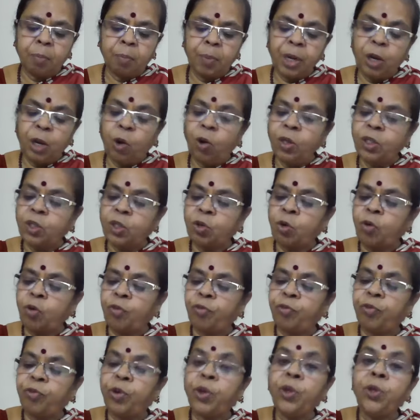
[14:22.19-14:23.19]
because
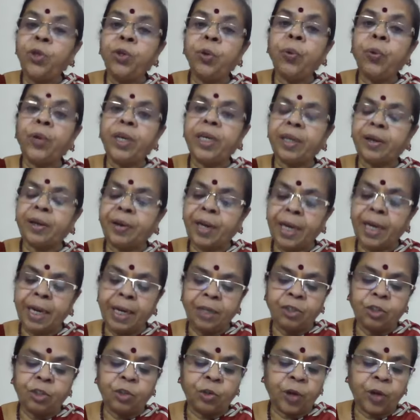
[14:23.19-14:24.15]
of urinary